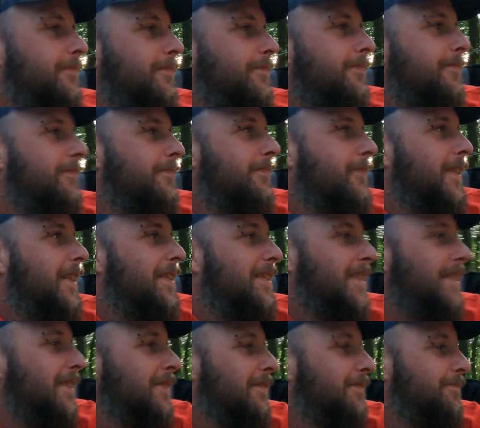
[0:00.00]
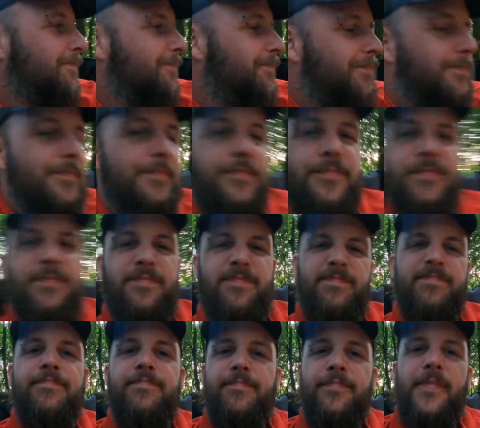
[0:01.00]
That's it.
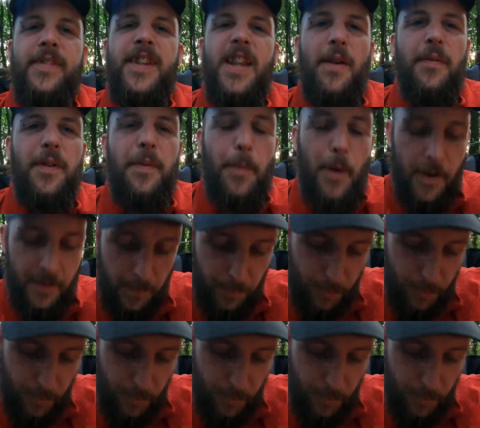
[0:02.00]
Another birthday